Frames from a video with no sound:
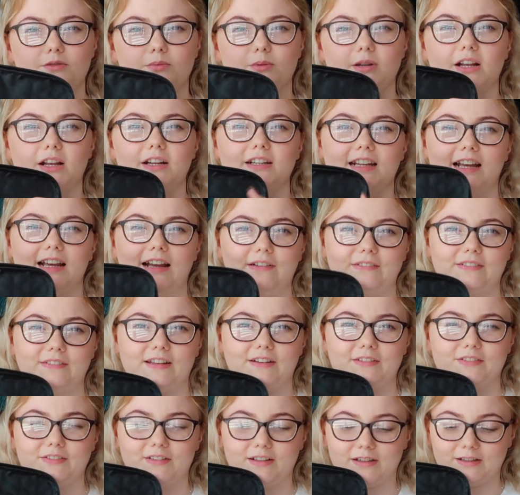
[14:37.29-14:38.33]
We only have
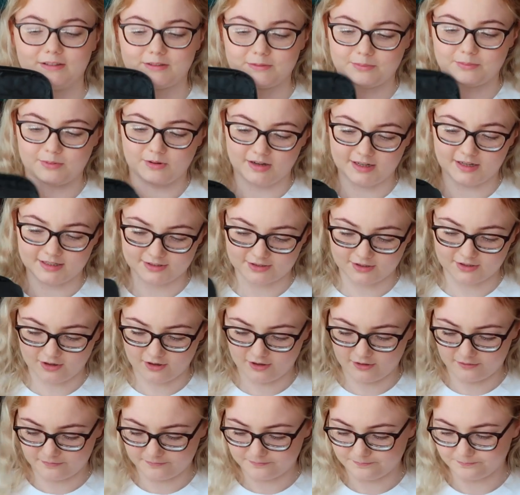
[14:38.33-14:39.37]
that filled, but it's
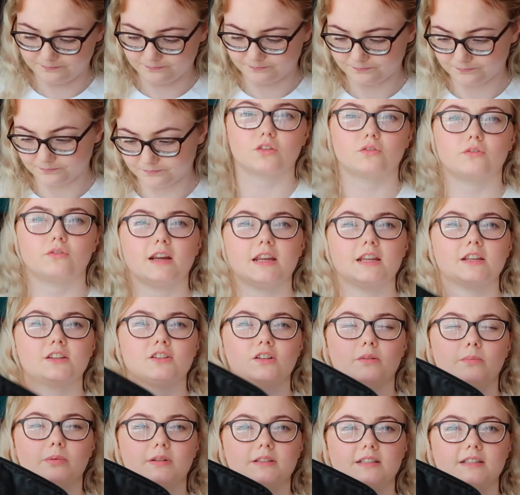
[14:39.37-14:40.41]
got 3
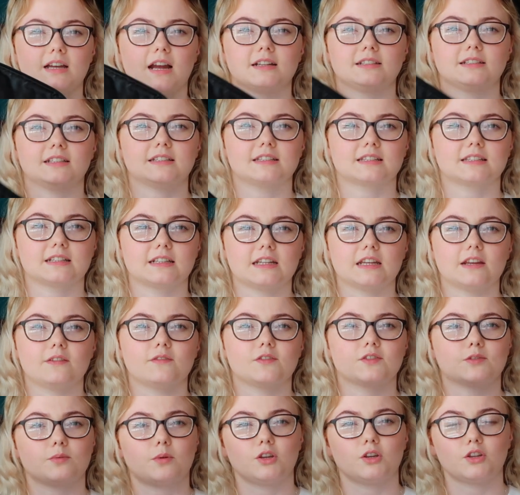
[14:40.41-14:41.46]
double-sided
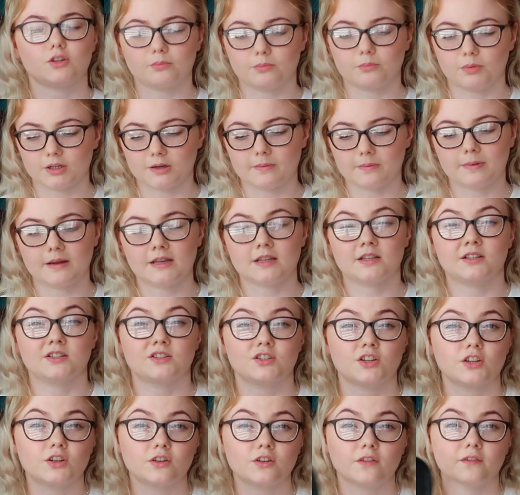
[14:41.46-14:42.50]
sleeves where you can put your pins, so
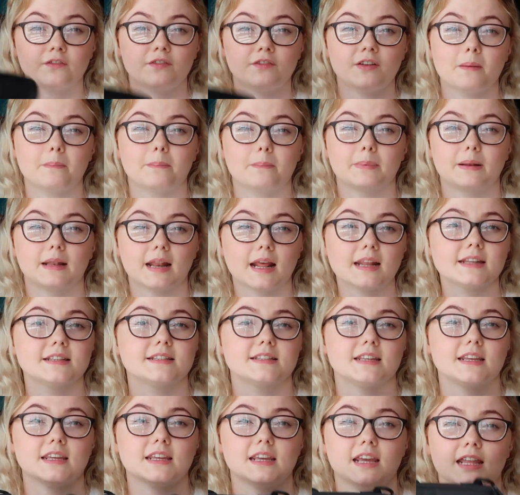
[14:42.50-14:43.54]
you can fit
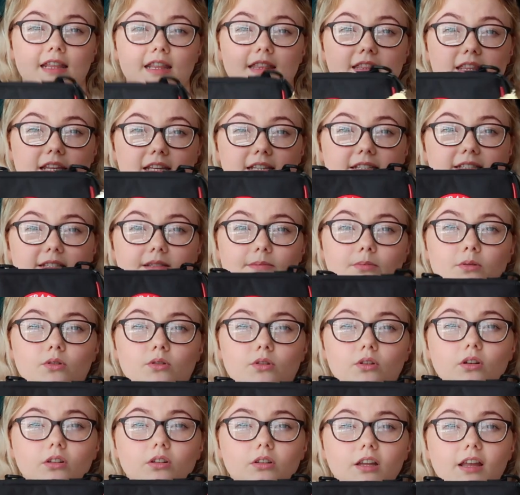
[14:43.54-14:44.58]
plenty in this
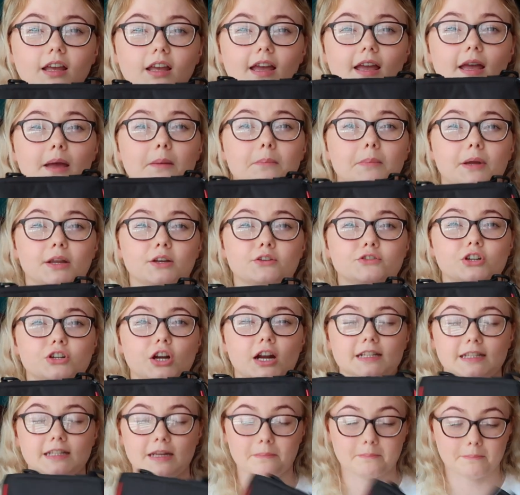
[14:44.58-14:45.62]
small pin
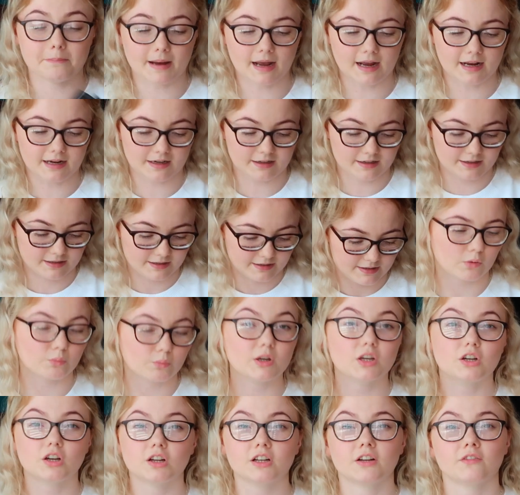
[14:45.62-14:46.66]
trading bag. We
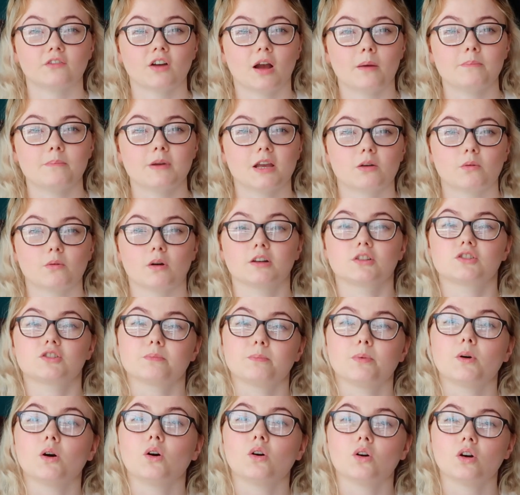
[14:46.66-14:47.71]
could have got a big one to
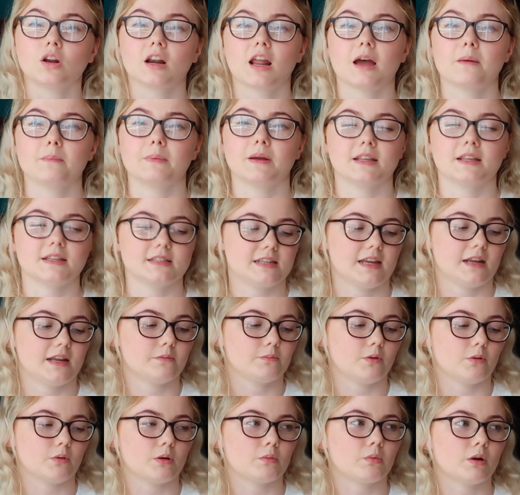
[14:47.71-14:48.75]
put all our pins in,
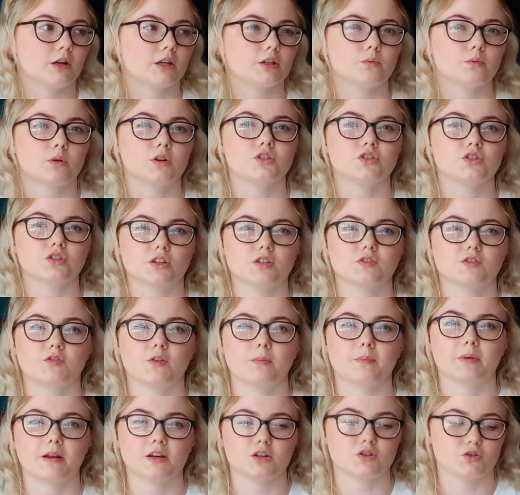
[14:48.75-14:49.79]
but we wanted one just for
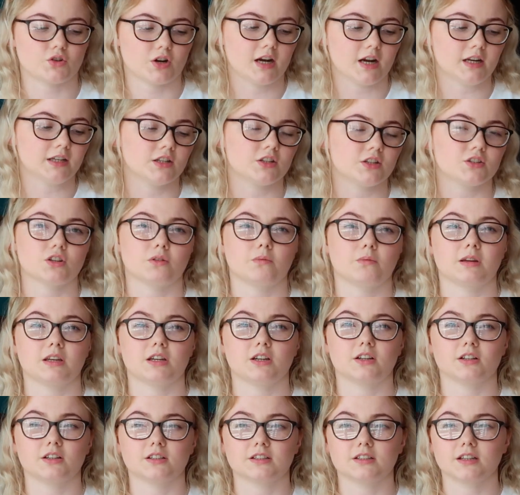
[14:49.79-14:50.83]
pin trading so we
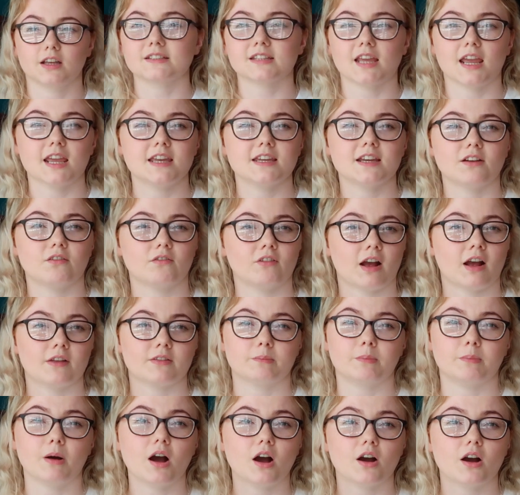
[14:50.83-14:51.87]
could take it around the
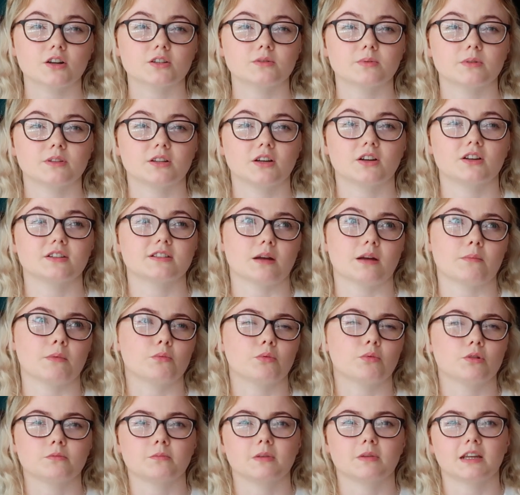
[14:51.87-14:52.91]
parks with us and we
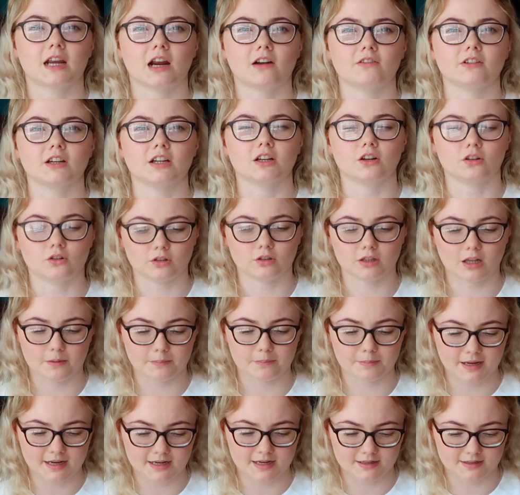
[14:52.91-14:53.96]
wouldn't be carrying all our
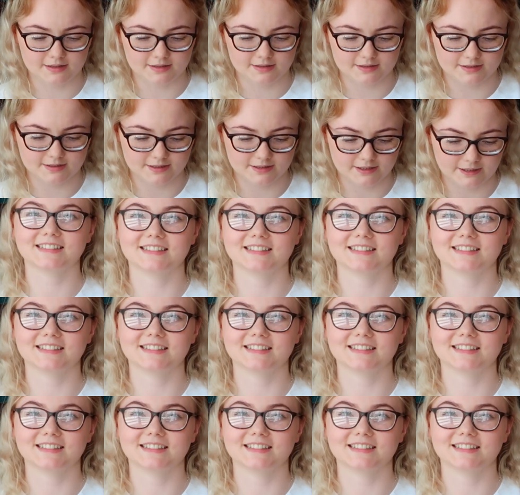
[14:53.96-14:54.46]
pins.